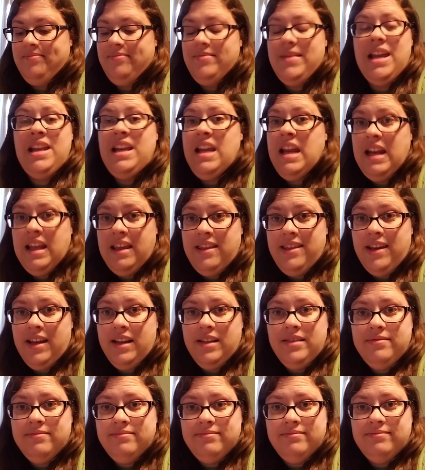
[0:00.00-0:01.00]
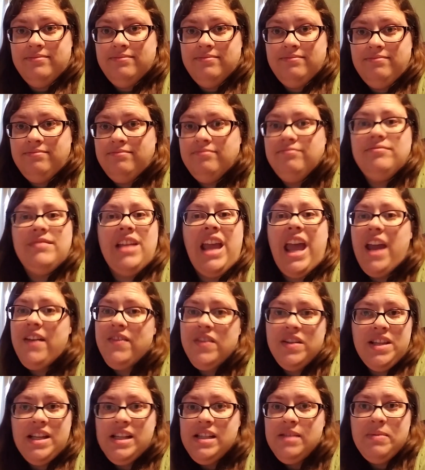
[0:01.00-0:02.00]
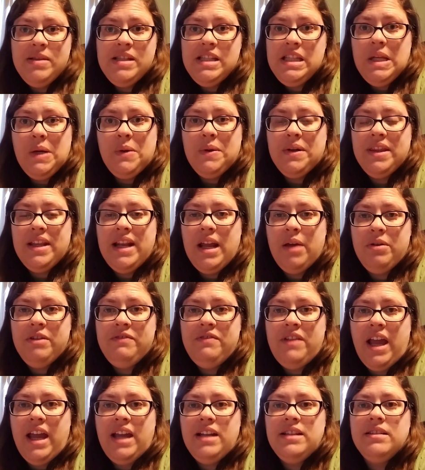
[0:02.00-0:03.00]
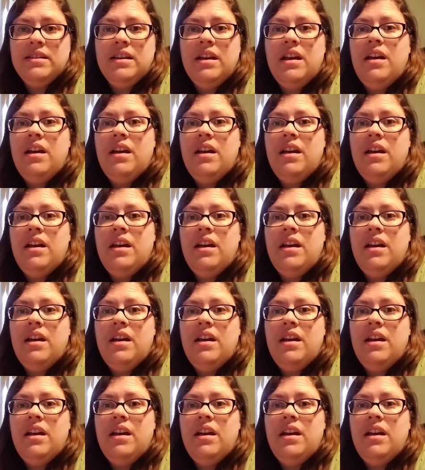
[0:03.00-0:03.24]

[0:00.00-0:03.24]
in anything. Everything's been slower than I would have liked,